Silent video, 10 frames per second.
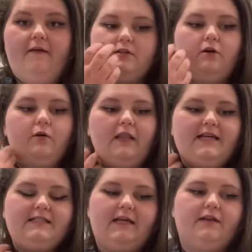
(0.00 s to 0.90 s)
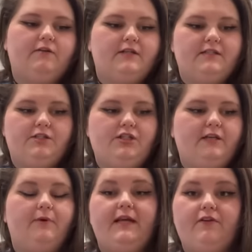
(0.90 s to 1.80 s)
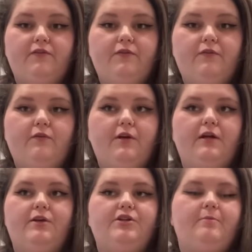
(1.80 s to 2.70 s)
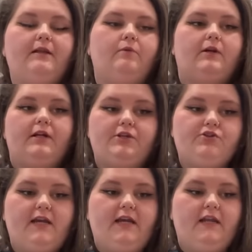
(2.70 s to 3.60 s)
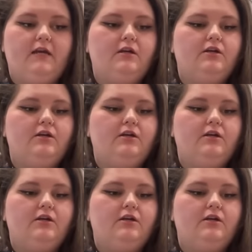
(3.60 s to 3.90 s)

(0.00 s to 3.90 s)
So last night I noticed she didn't want to eat her food. She barely wanted a treat.